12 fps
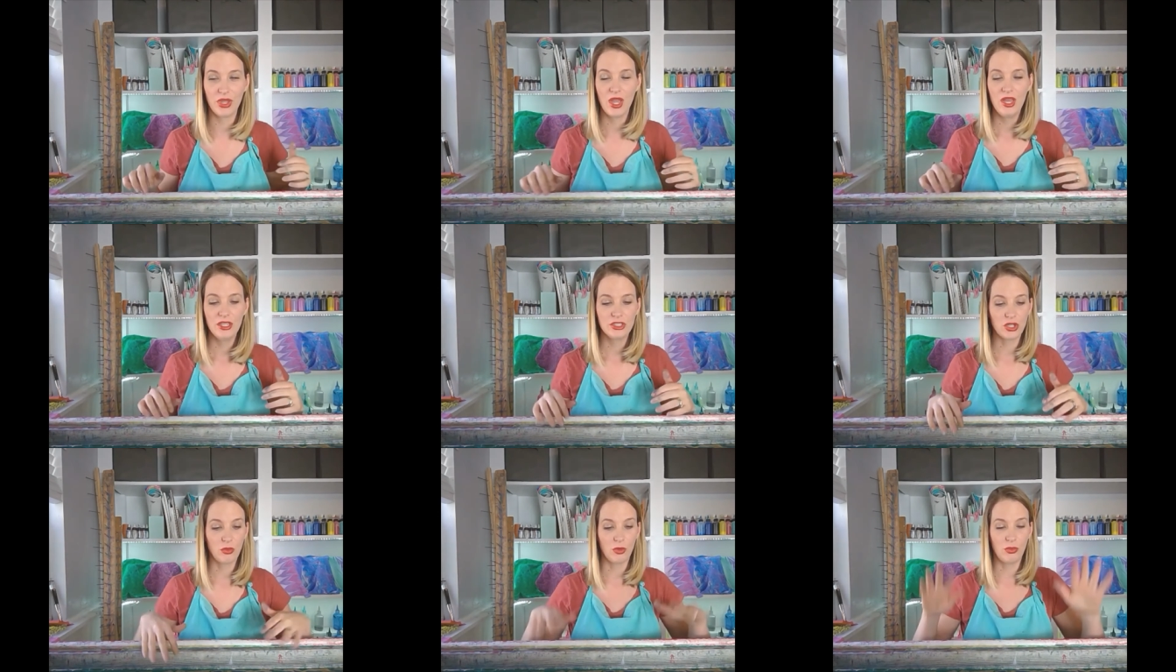So
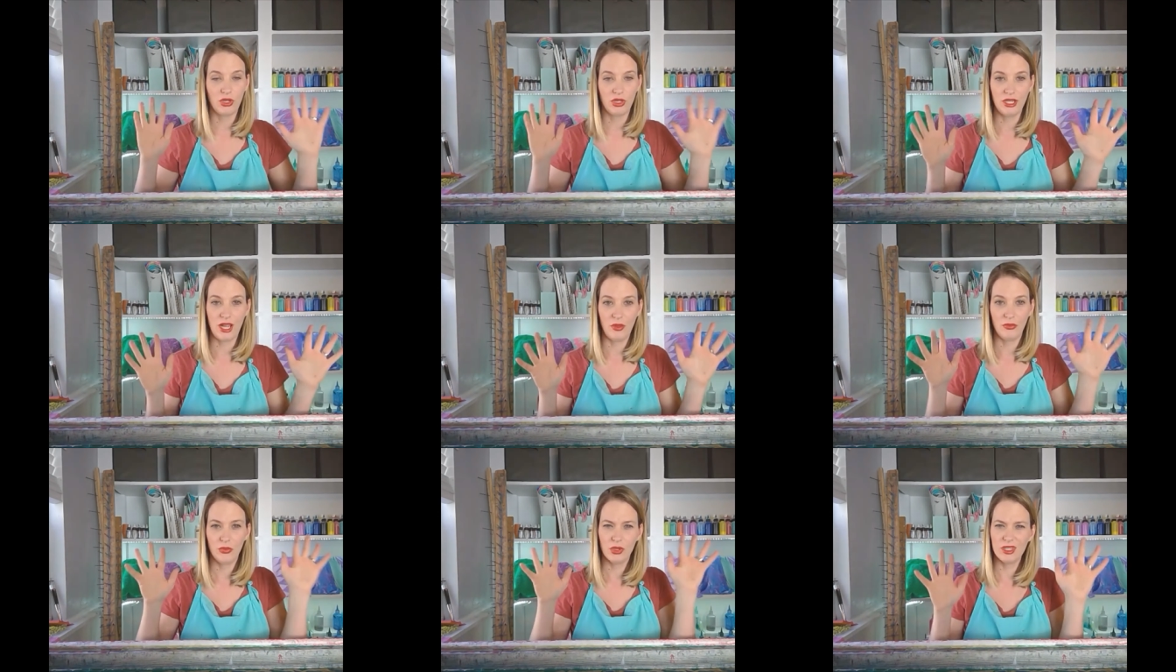we'll pull it out.
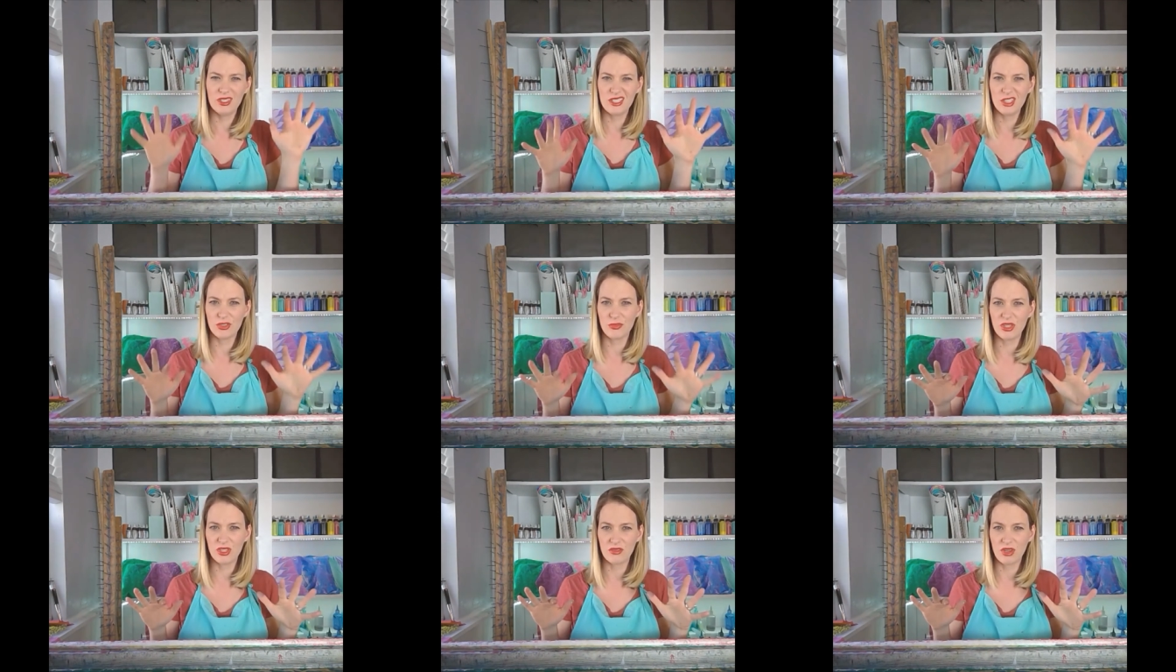We're gonna see dripping
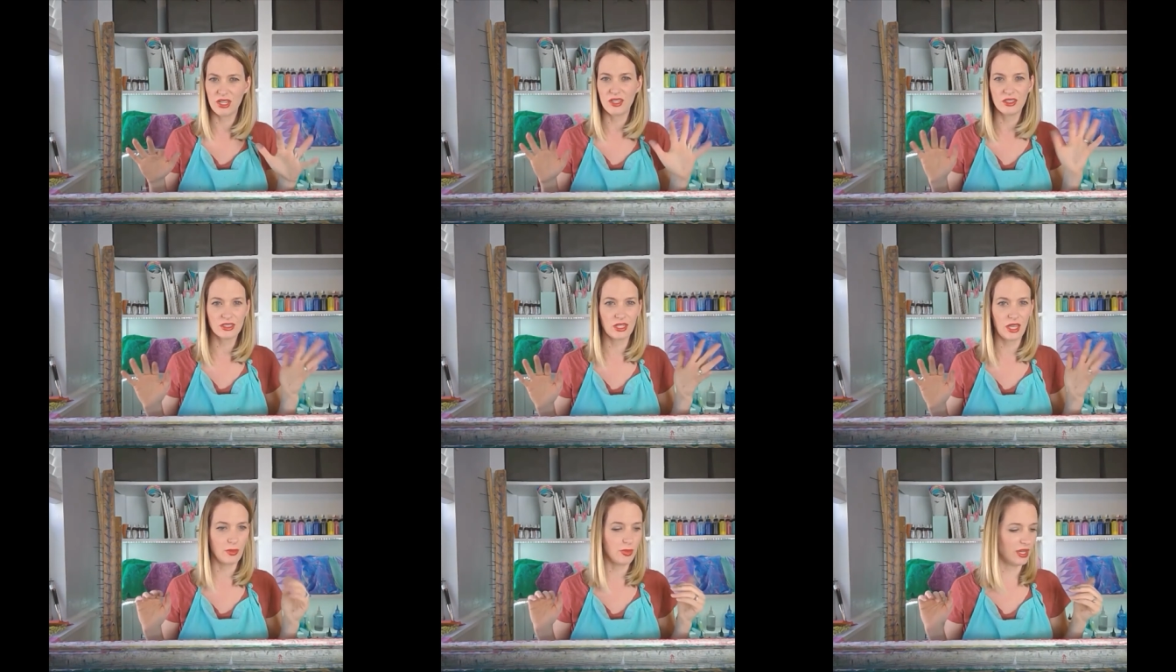and running. There's a lot
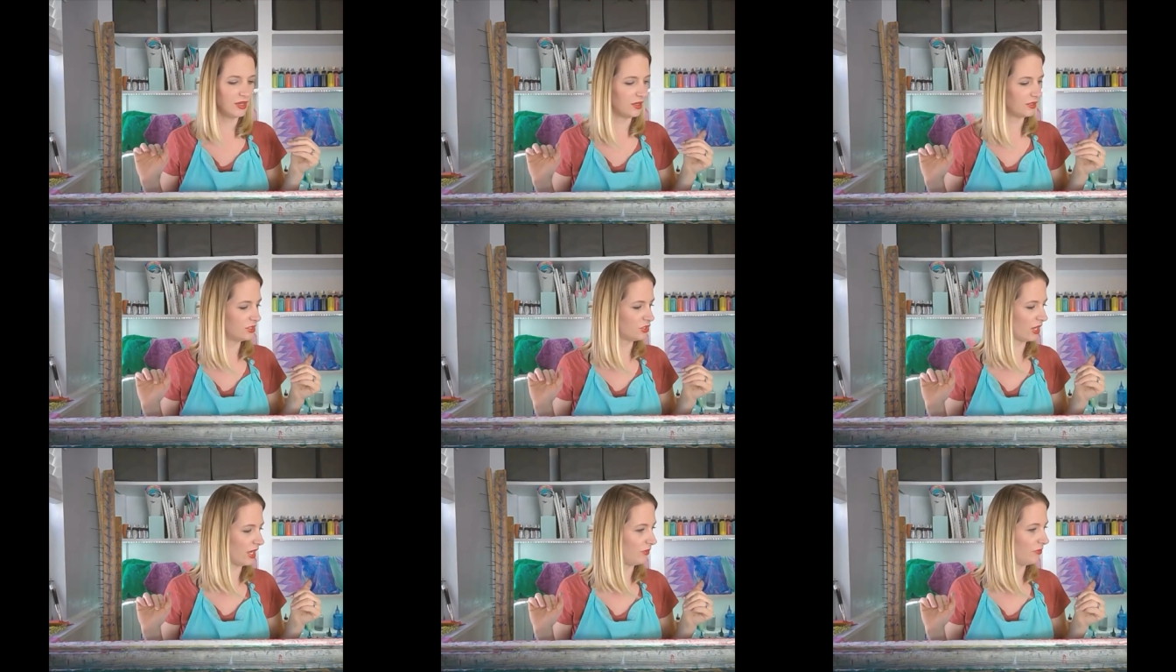of paint on the
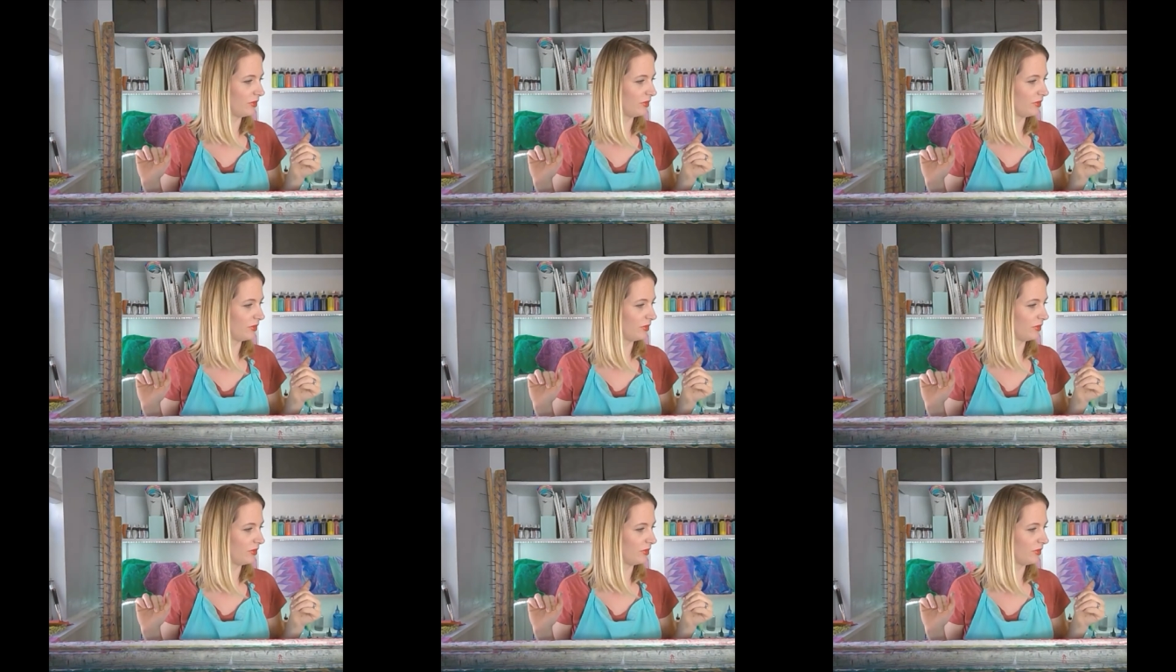tray.